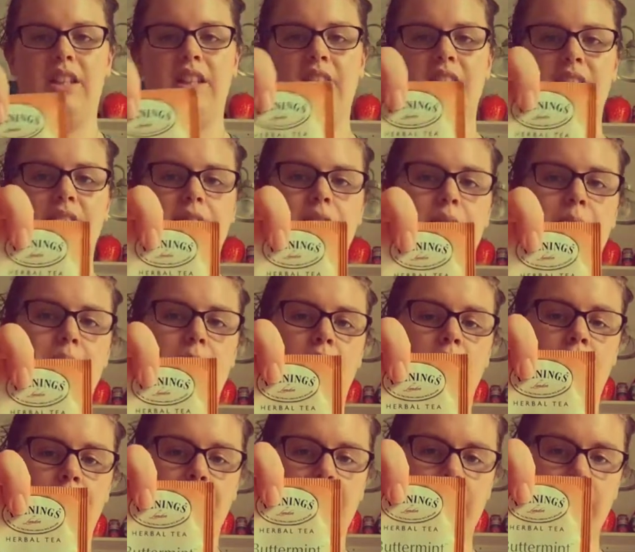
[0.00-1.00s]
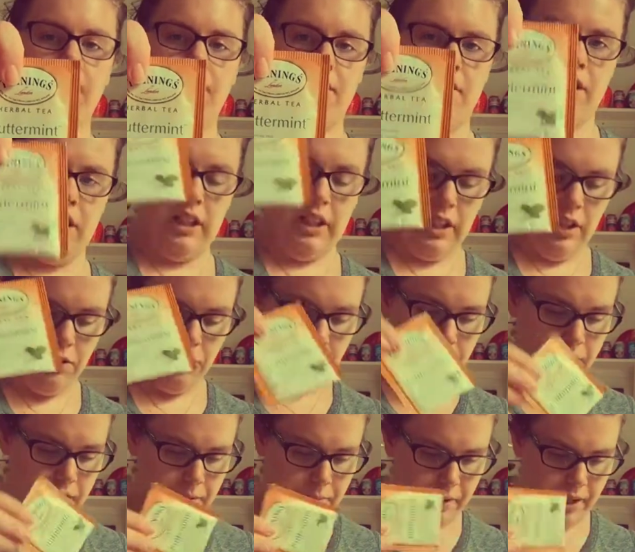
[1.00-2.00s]
This is Buttermint, another
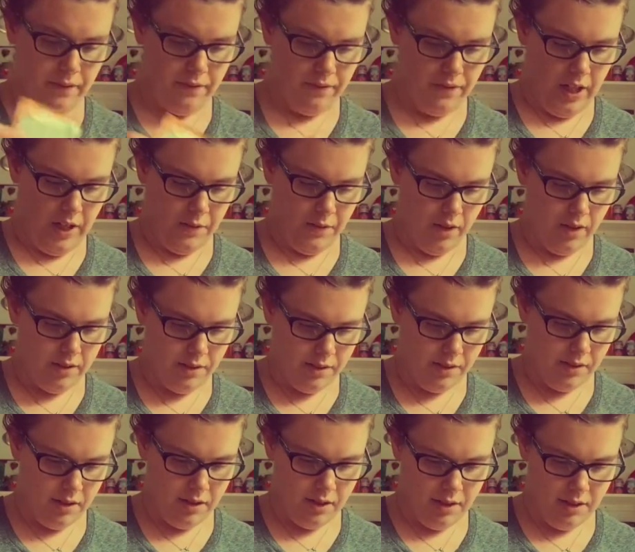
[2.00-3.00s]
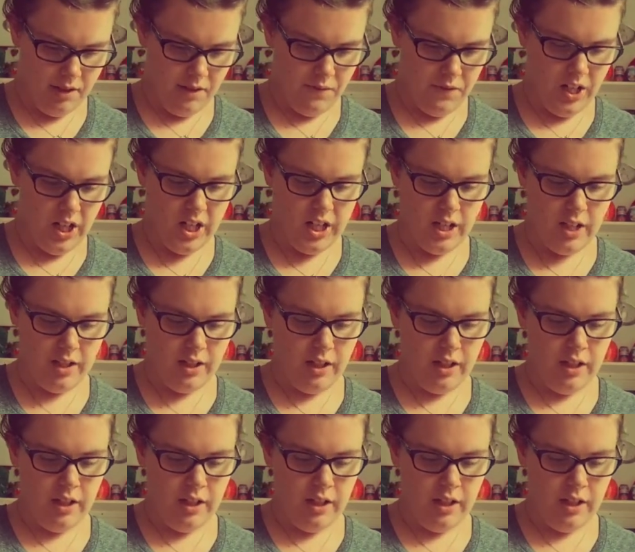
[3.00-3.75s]
one of my favorites. It's a very